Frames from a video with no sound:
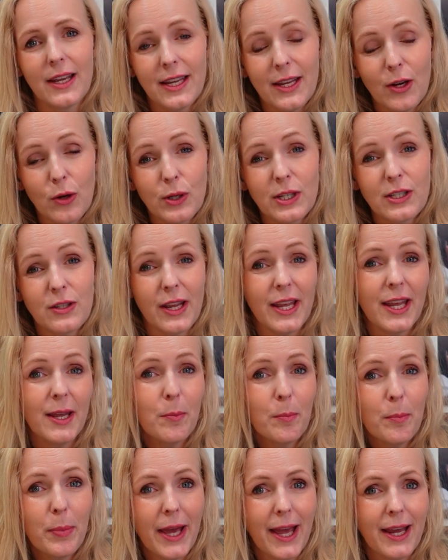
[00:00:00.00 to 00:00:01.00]
going to
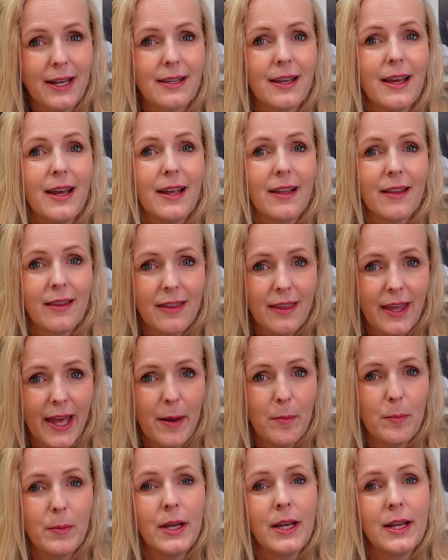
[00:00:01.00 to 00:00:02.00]
impact
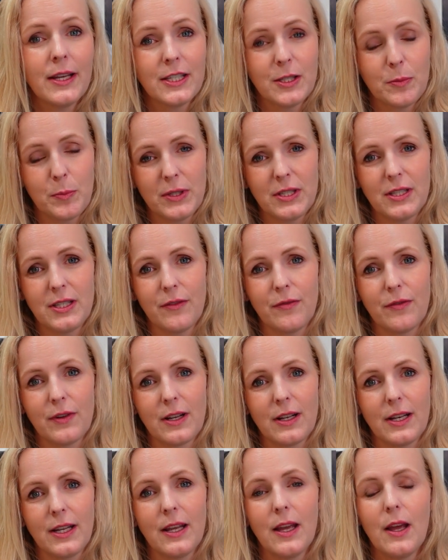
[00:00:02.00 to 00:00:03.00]
them
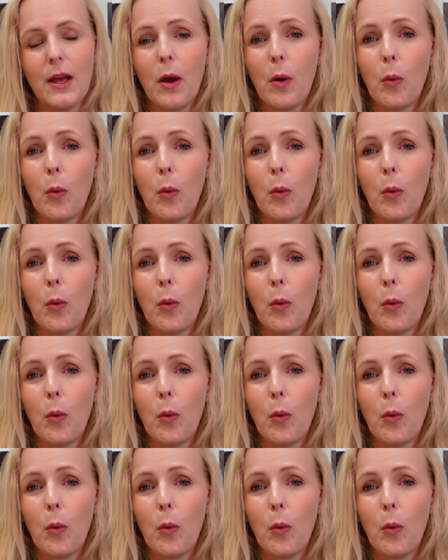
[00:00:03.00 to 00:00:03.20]
specifically.